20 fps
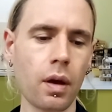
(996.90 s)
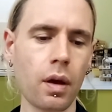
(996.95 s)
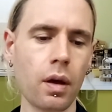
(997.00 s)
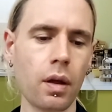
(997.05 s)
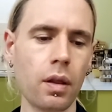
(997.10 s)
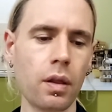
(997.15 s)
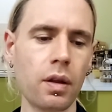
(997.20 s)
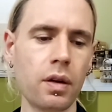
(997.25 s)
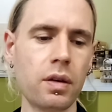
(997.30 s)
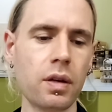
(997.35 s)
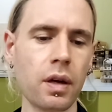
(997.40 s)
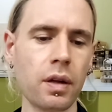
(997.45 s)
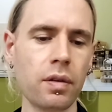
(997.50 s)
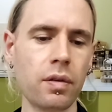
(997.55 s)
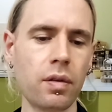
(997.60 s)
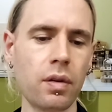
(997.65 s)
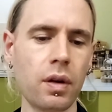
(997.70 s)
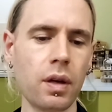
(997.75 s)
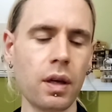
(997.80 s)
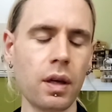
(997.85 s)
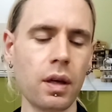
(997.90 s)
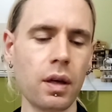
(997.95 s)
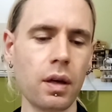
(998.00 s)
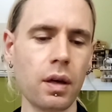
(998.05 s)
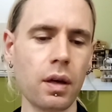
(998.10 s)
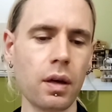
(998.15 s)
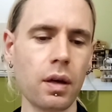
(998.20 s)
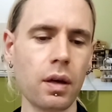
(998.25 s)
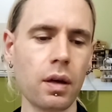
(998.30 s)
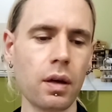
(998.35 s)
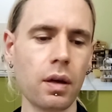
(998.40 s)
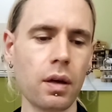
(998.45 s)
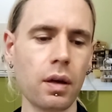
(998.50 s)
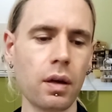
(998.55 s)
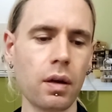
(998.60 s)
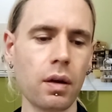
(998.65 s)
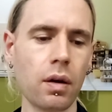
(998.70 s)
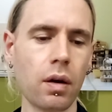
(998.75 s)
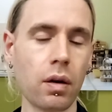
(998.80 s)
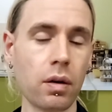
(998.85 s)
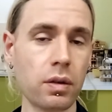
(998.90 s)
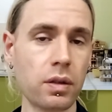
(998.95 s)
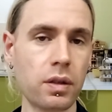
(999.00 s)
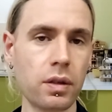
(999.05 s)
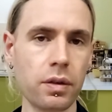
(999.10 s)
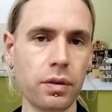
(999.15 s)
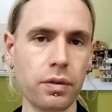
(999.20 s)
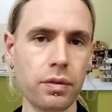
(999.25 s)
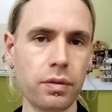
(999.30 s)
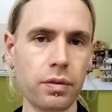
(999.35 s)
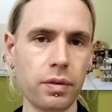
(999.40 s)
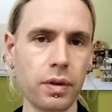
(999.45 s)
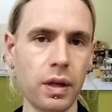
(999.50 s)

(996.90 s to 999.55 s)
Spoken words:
the density octave